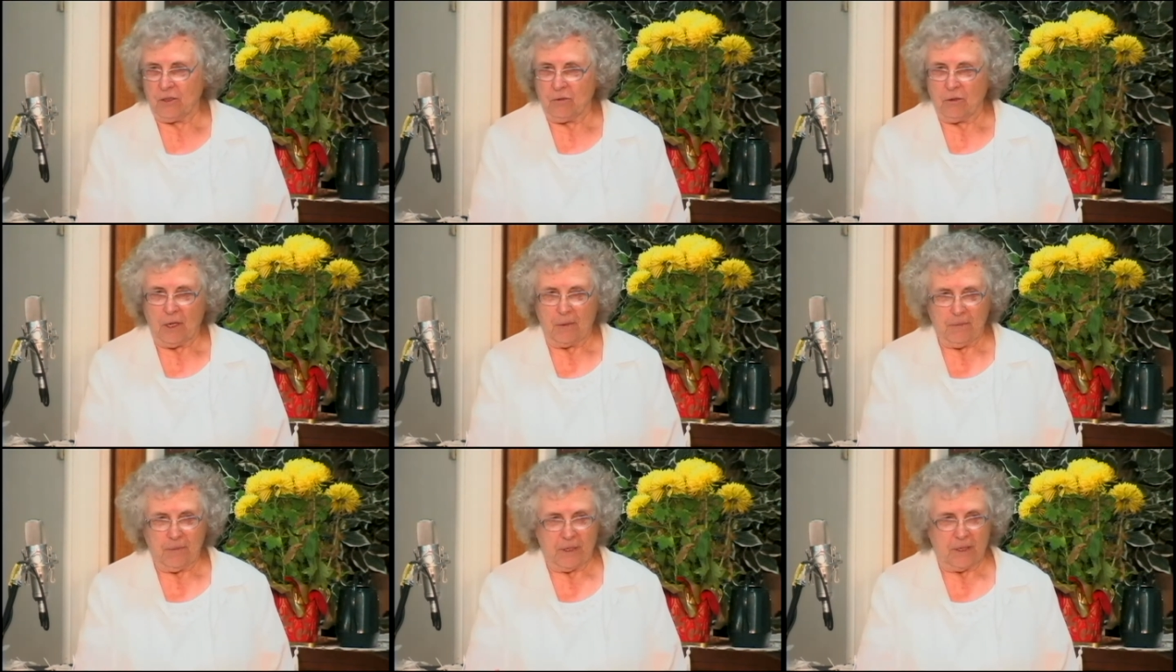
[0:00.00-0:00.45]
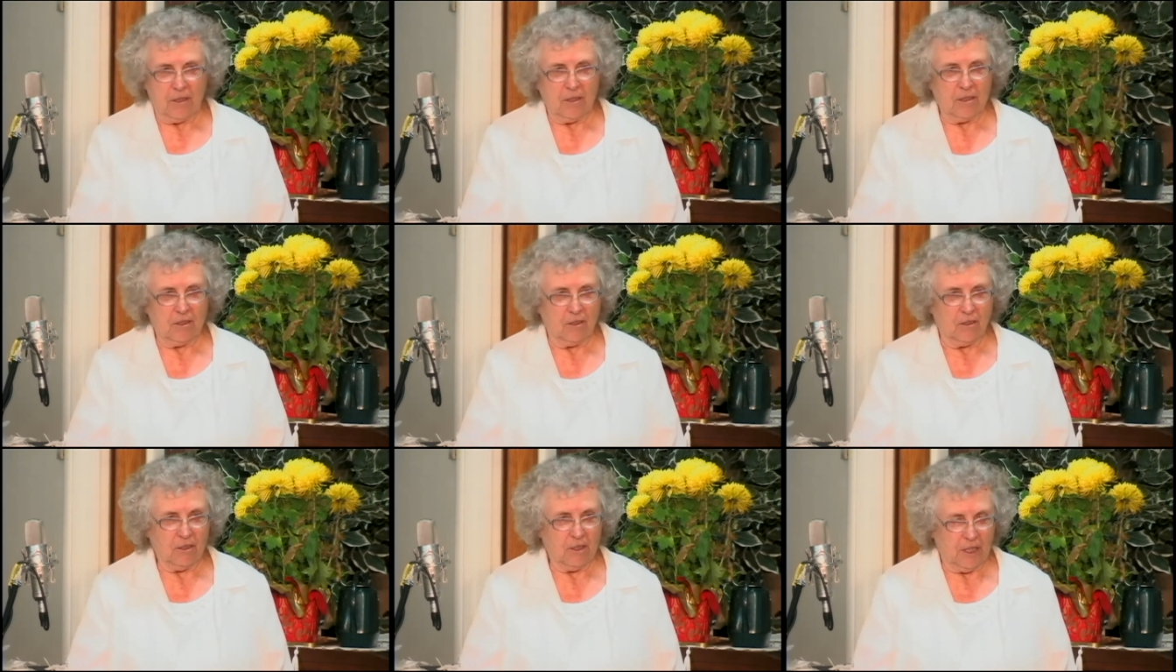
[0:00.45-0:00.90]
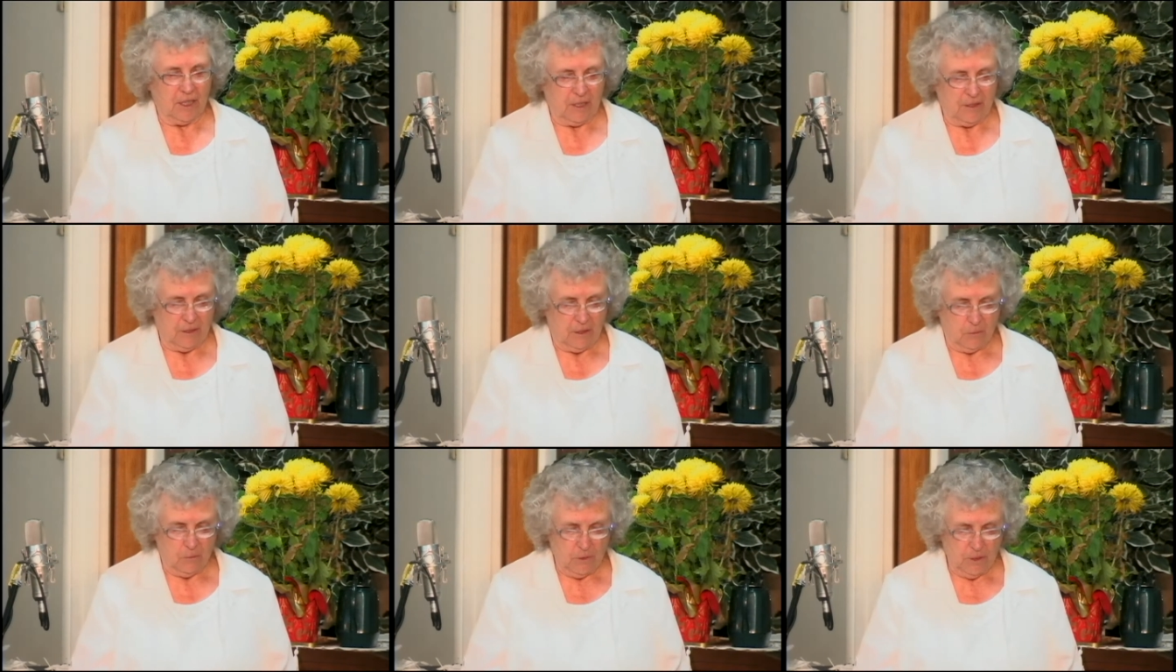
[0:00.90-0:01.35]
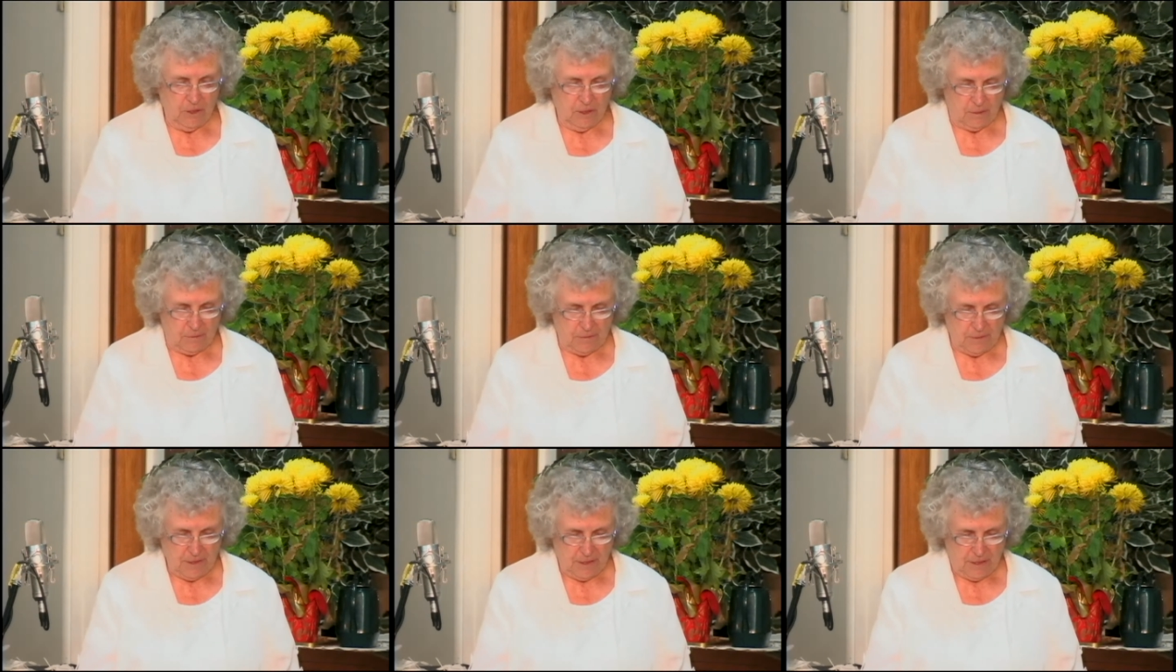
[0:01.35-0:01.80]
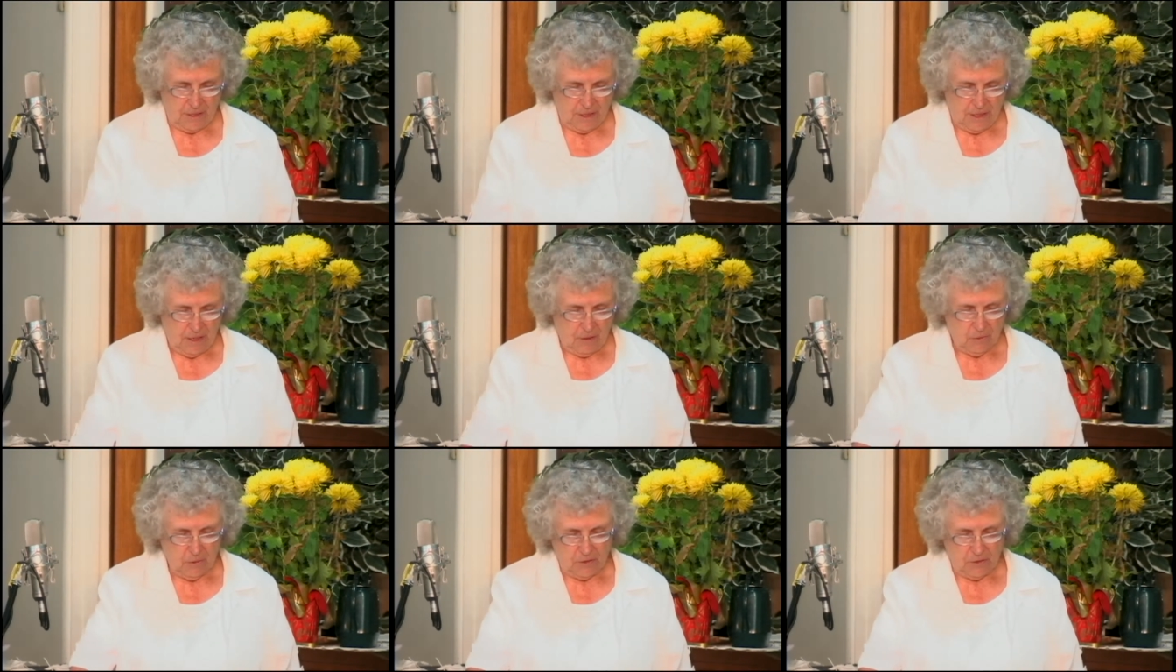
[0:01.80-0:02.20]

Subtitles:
up there and look at the worm. Well,